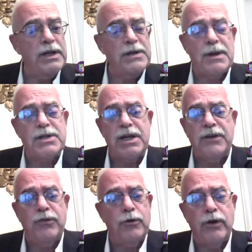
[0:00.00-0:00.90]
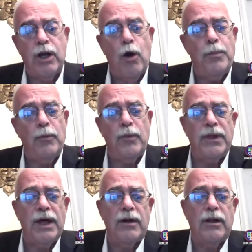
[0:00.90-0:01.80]
especially if you reopen
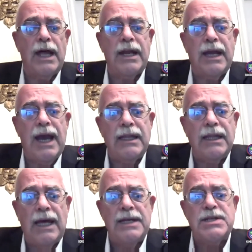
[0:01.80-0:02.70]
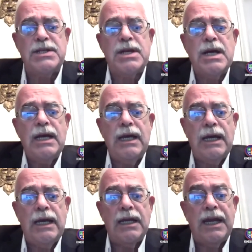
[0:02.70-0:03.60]
without a lot of guidelines
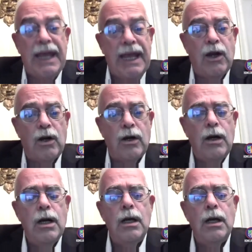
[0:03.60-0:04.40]
and care,